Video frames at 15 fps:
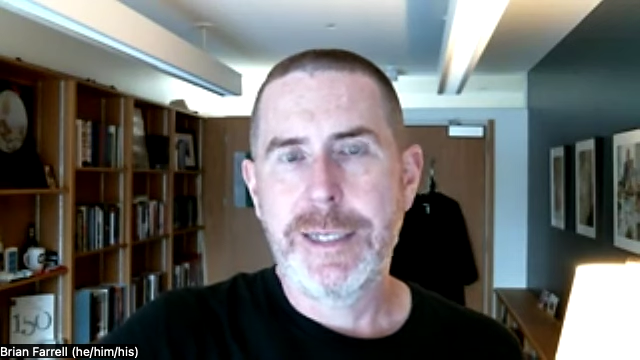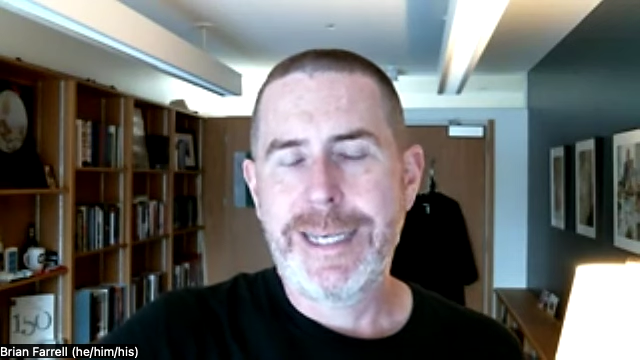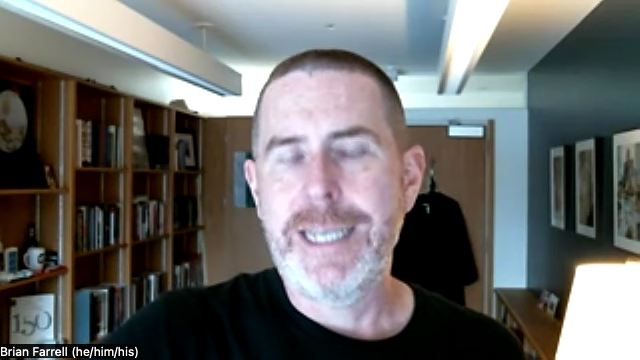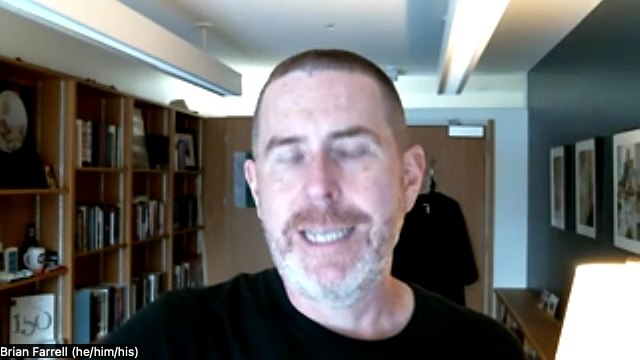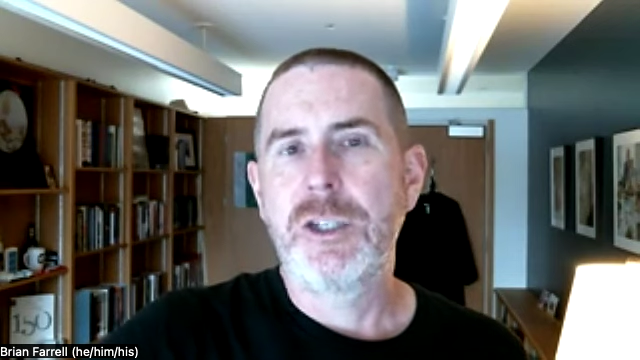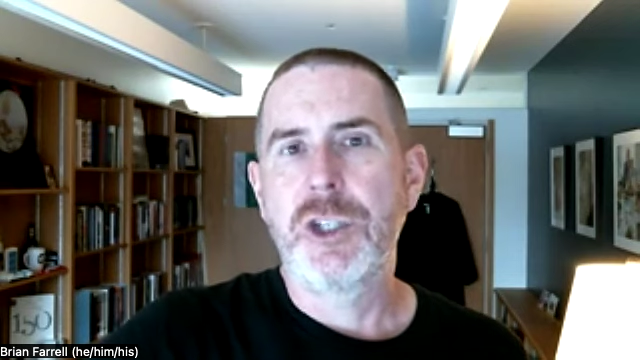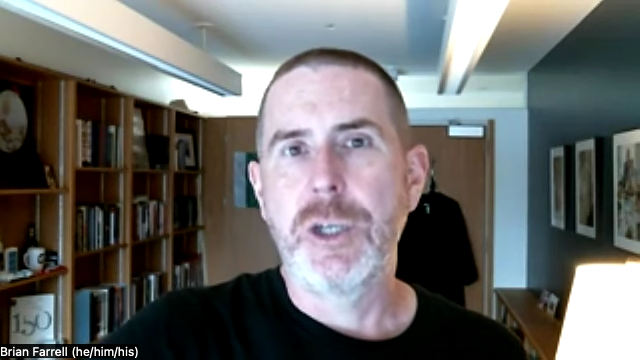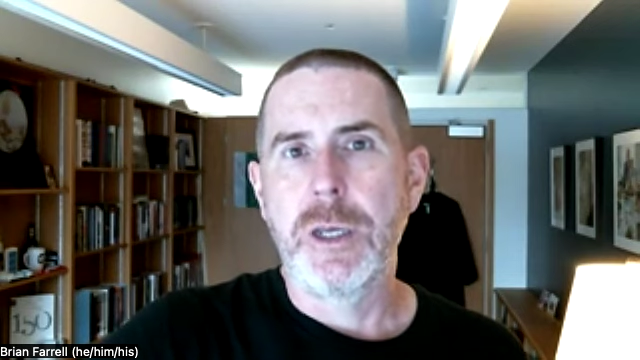
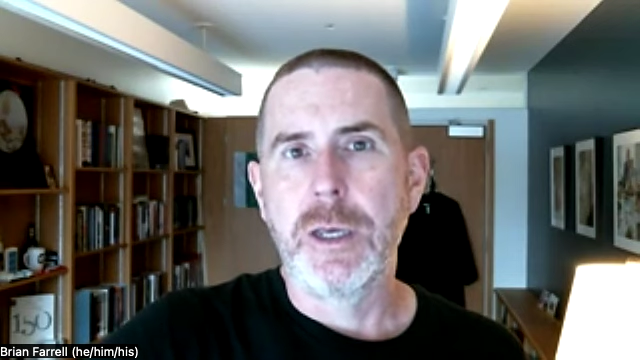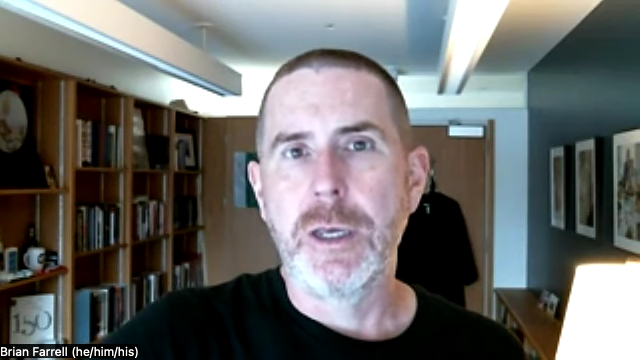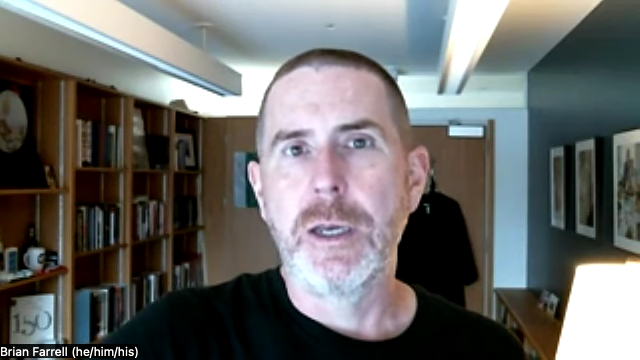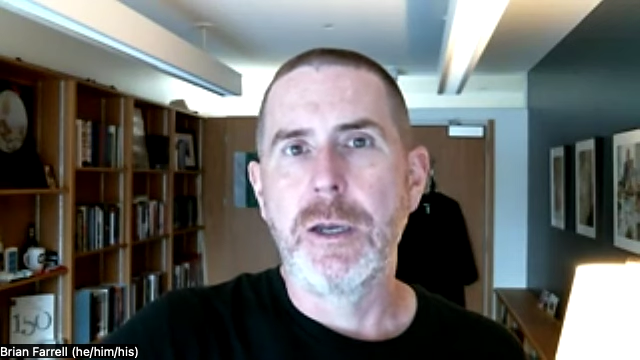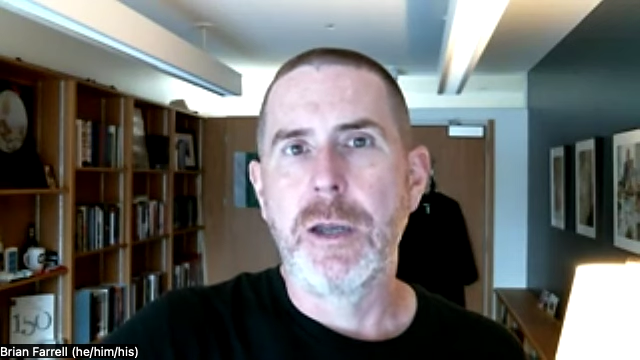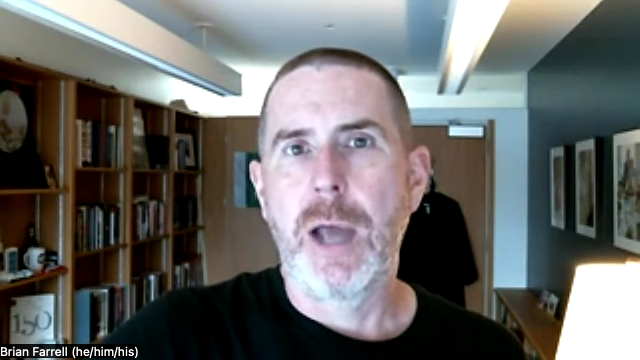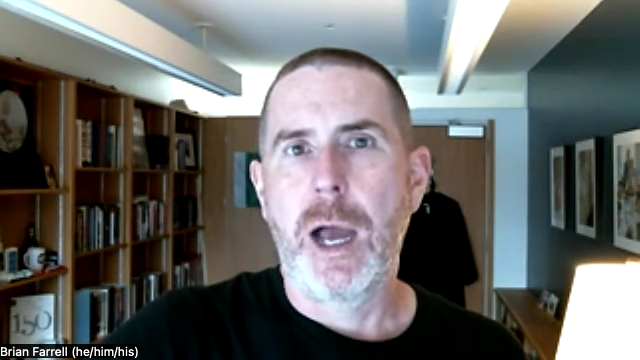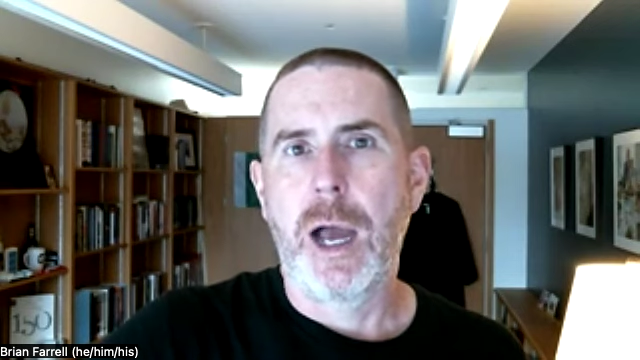teach
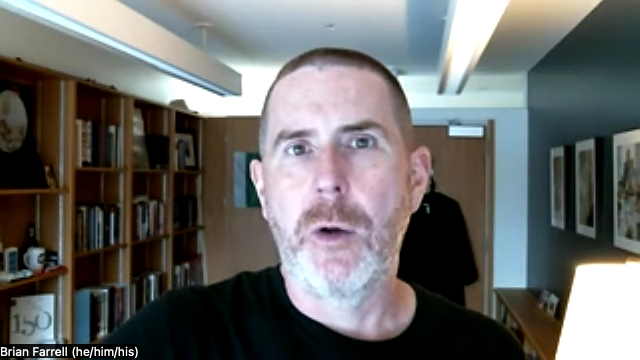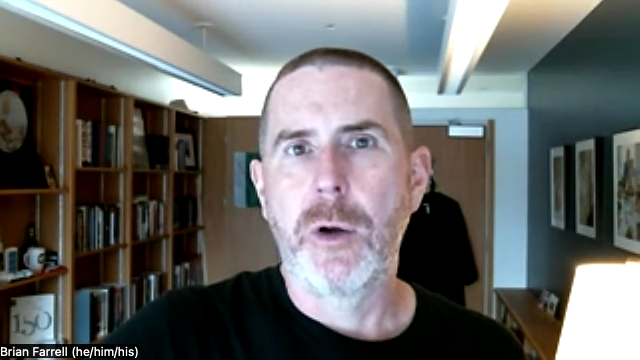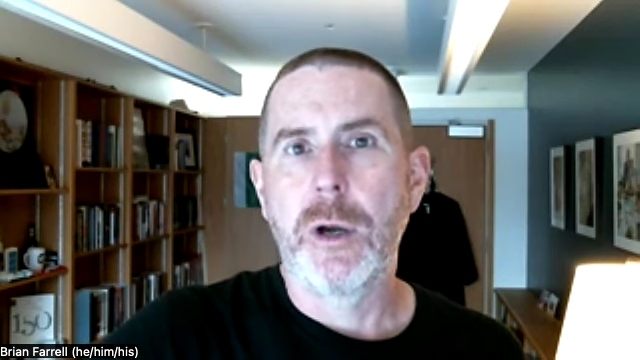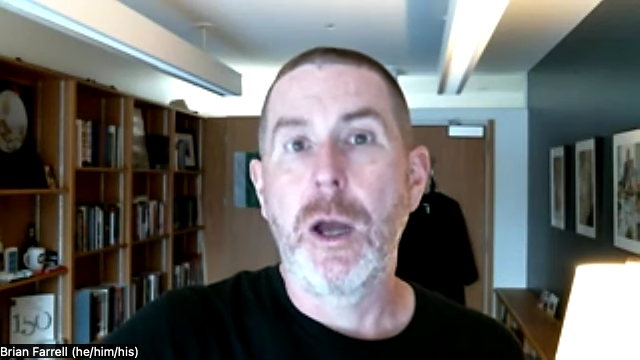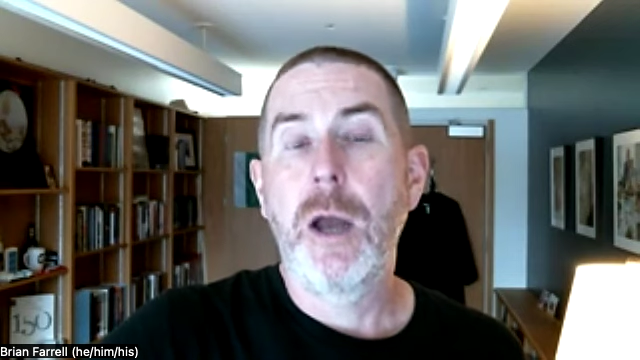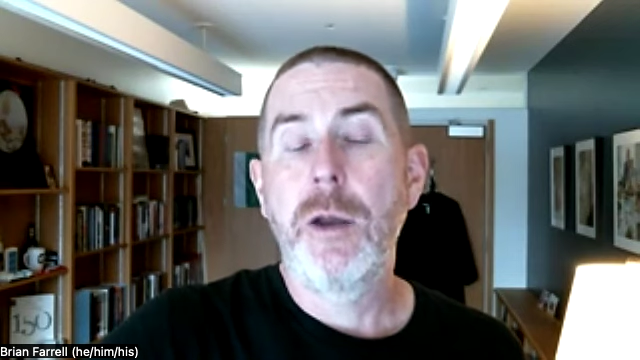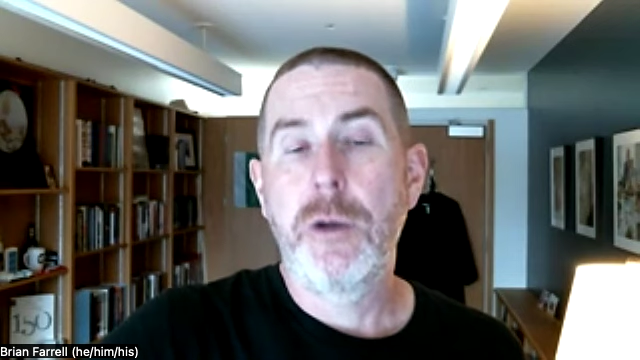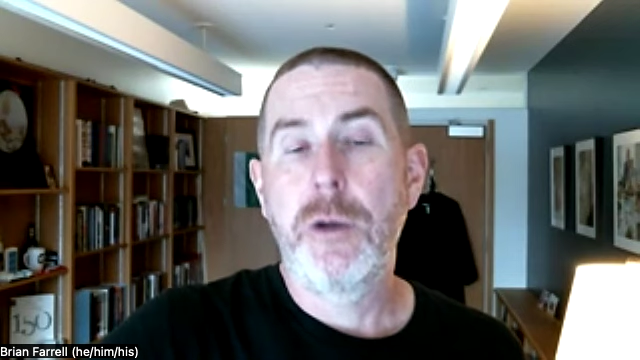in
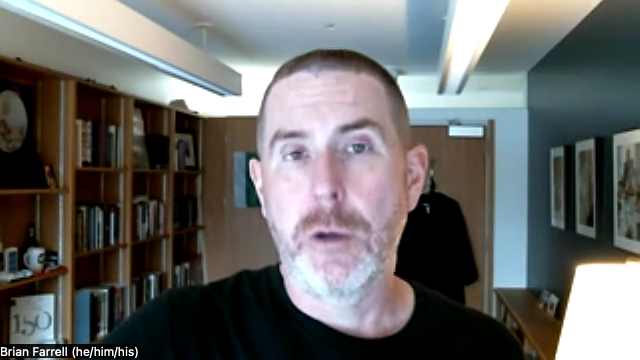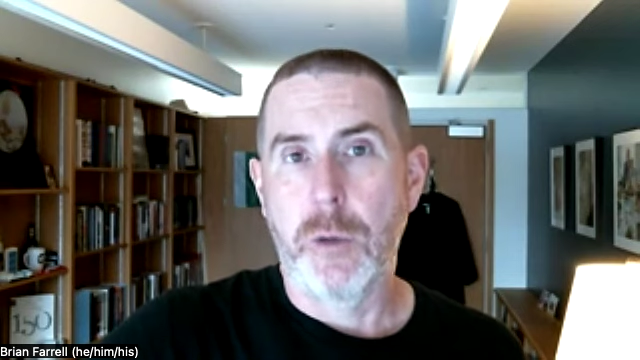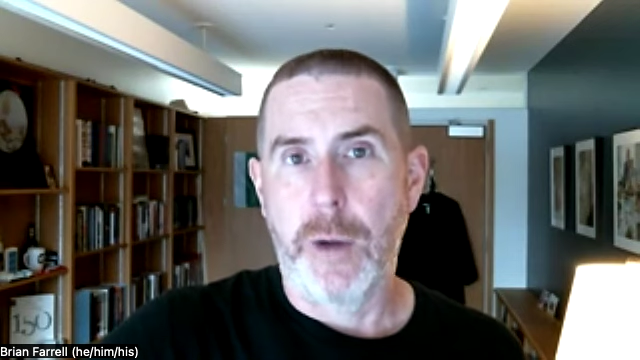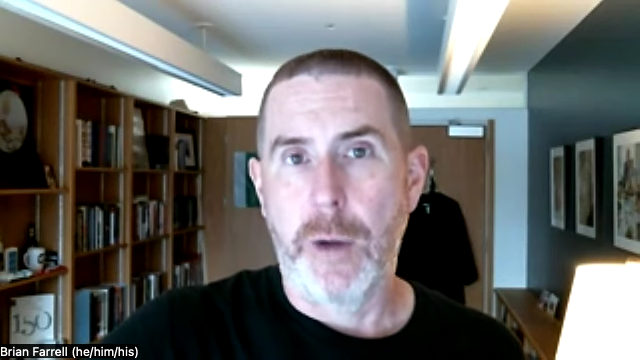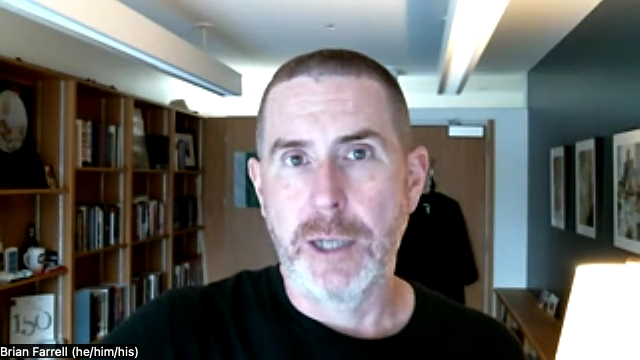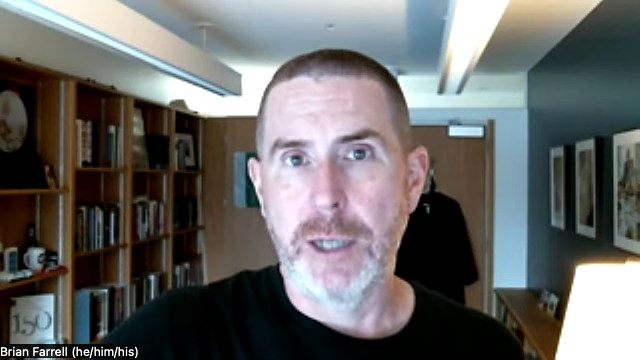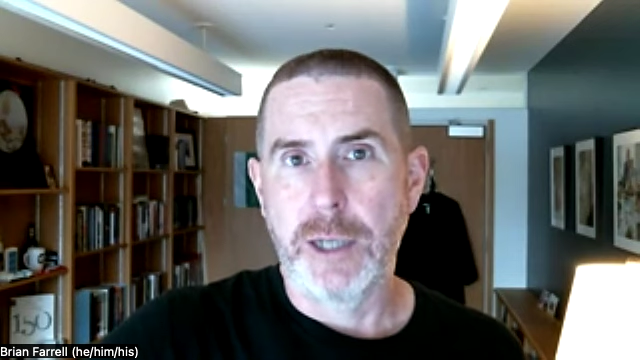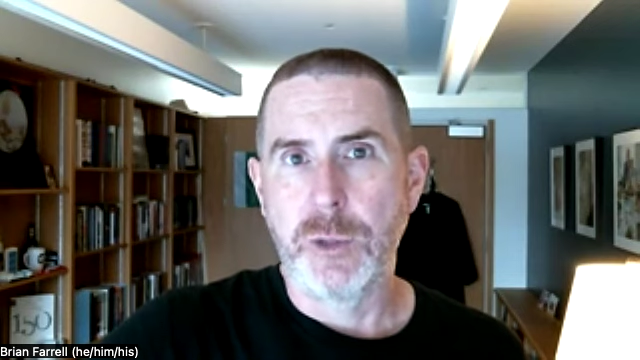our
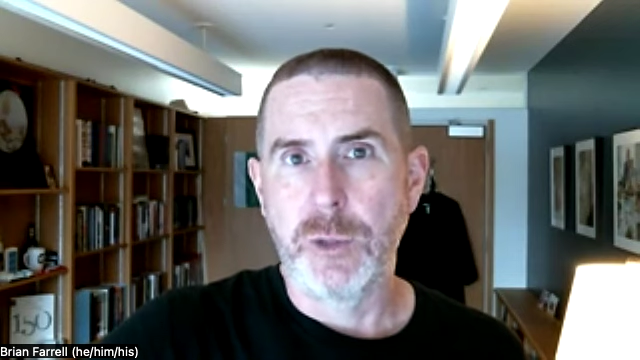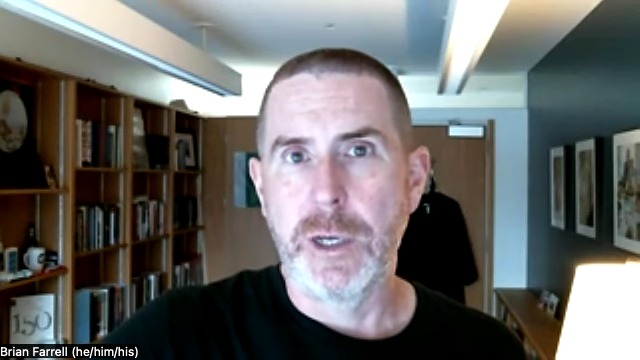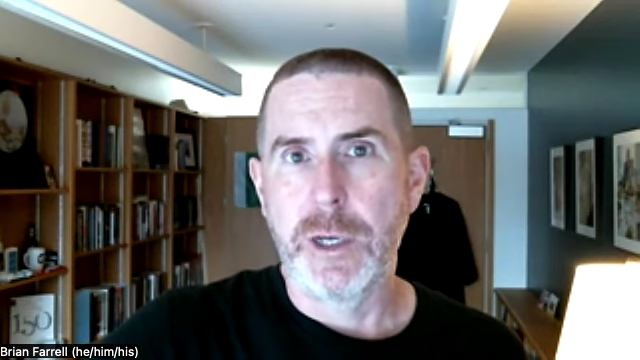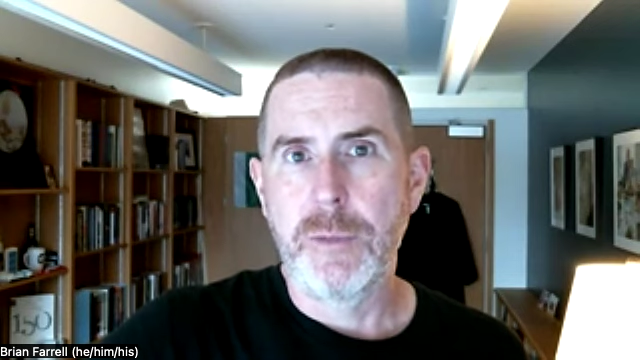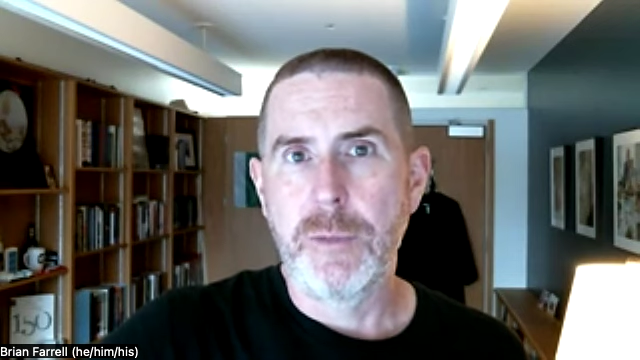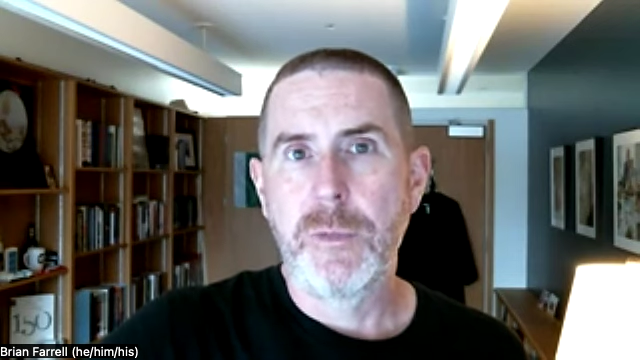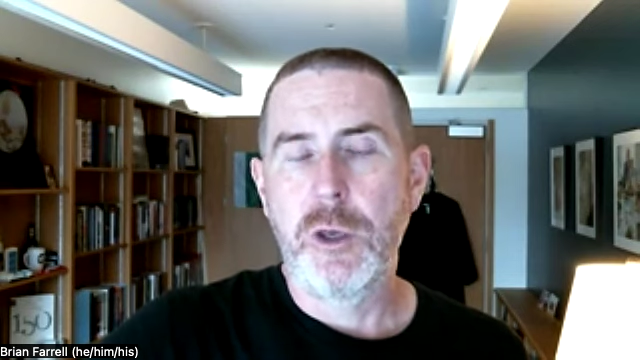undergraduate